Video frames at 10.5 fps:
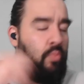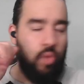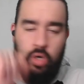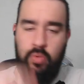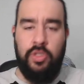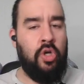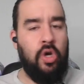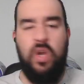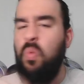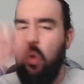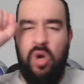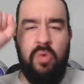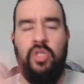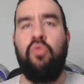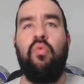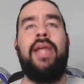Work was good. Work was
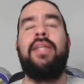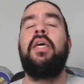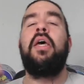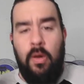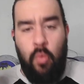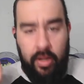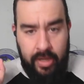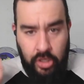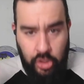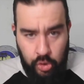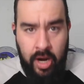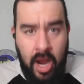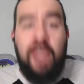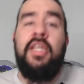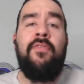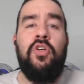great. While I enjoy
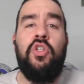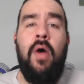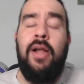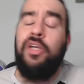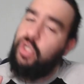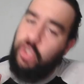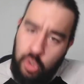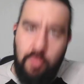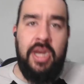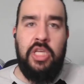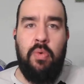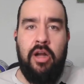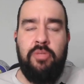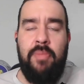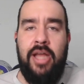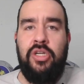hunting for Squatch, too many
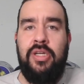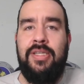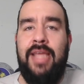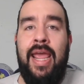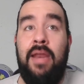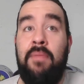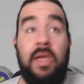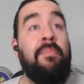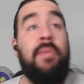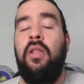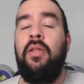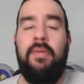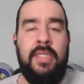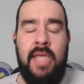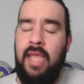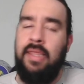Squatch matches, and Big Bill,
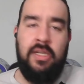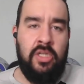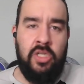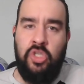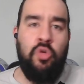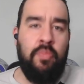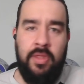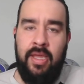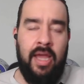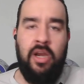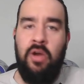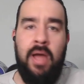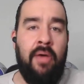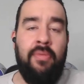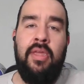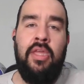take that stupid thing out of your
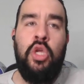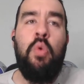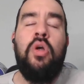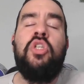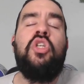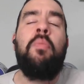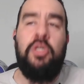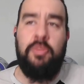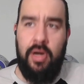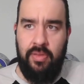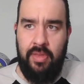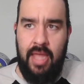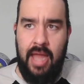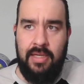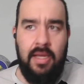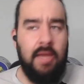mouth. You are so much better than
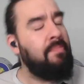that.